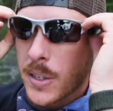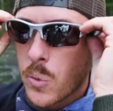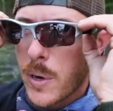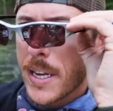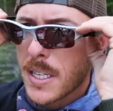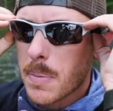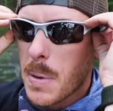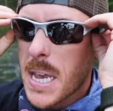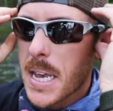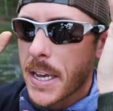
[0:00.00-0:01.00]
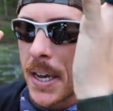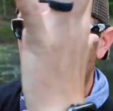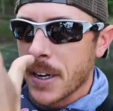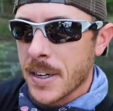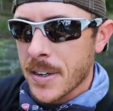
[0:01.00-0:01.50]
as we speak.
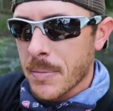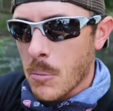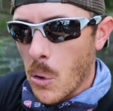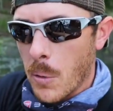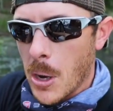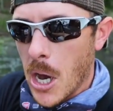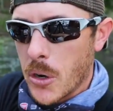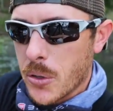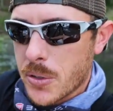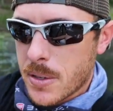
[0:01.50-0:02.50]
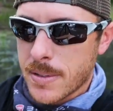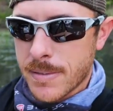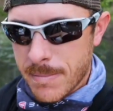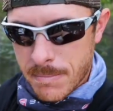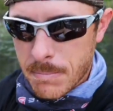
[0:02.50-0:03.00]
More models,
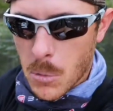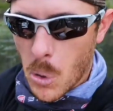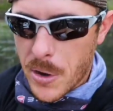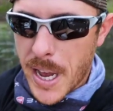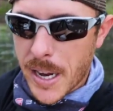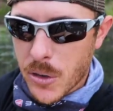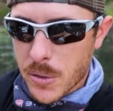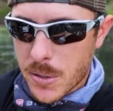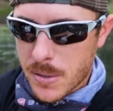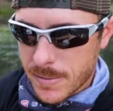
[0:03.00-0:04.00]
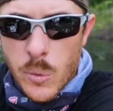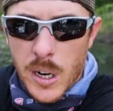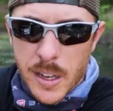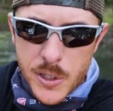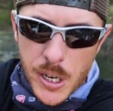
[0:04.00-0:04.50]
more dangles. When
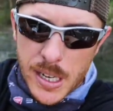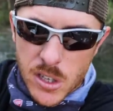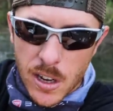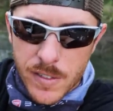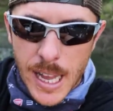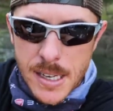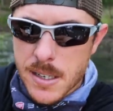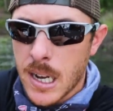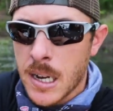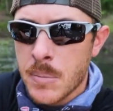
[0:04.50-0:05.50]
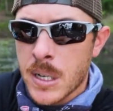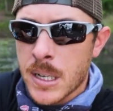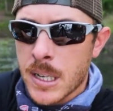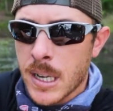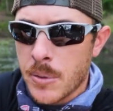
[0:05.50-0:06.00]
I left you guys off last time,
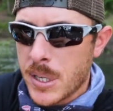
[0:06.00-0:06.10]
I